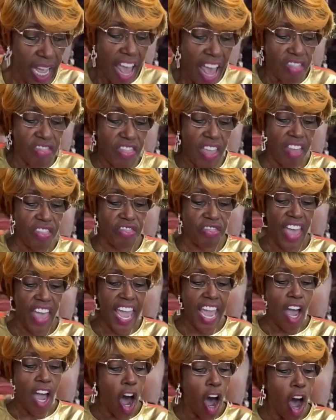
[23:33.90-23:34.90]
that
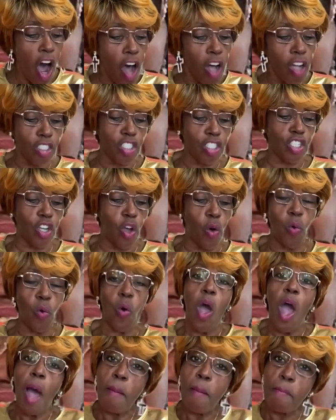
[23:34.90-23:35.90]
they also
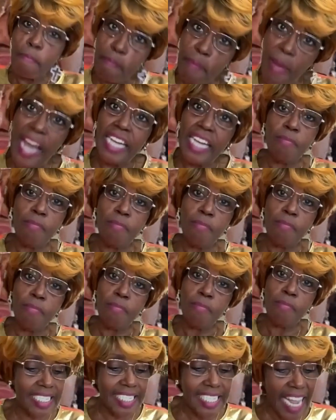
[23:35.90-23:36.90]
might be
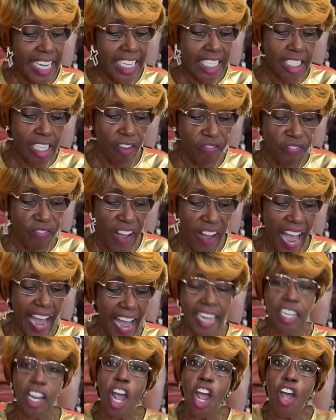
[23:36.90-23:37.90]
sanctified
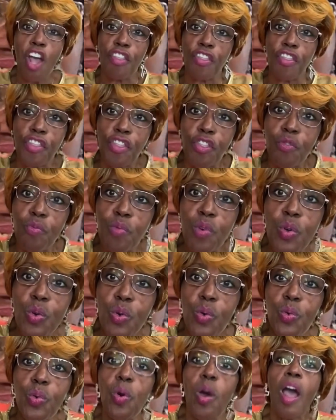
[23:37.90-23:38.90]

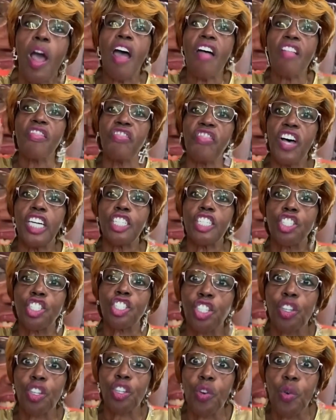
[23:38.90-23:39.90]
through the
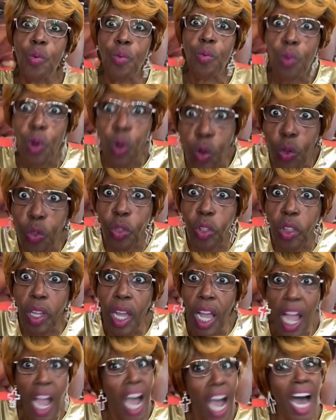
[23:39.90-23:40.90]
truth.
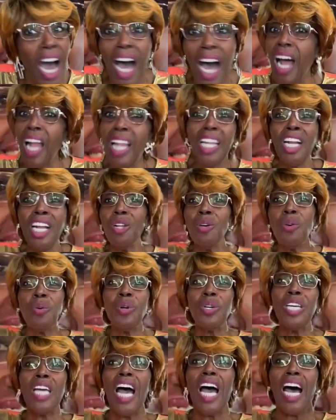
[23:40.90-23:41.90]

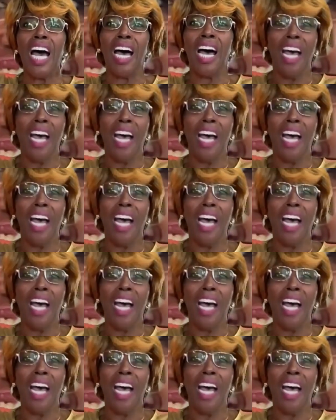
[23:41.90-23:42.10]
Hallelujah.